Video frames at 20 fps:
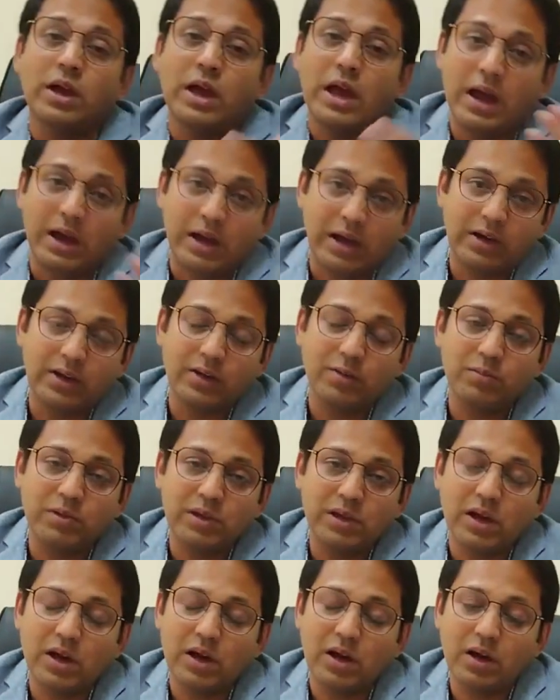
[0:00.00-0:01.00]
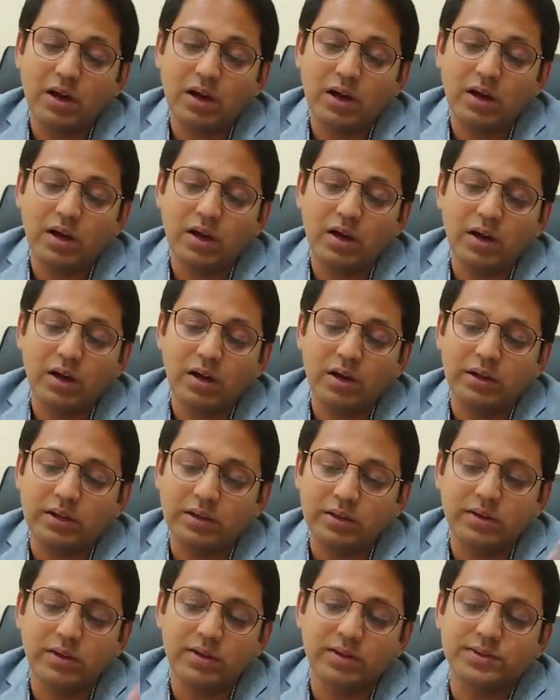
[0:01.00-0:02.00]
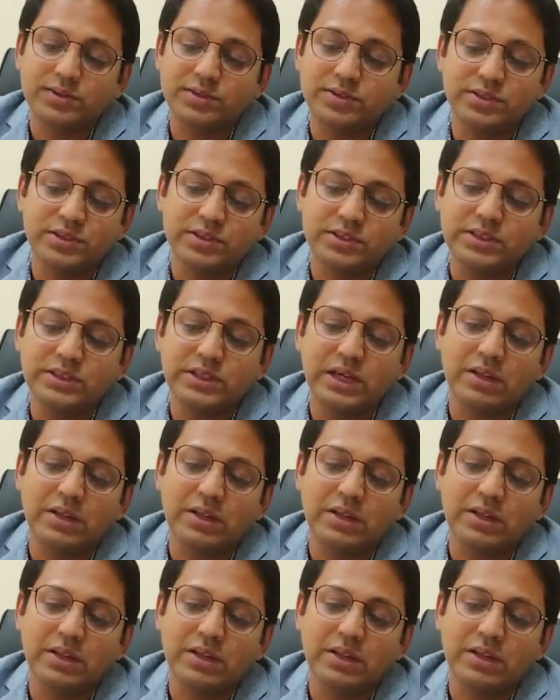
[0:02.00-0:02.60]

academia, industry,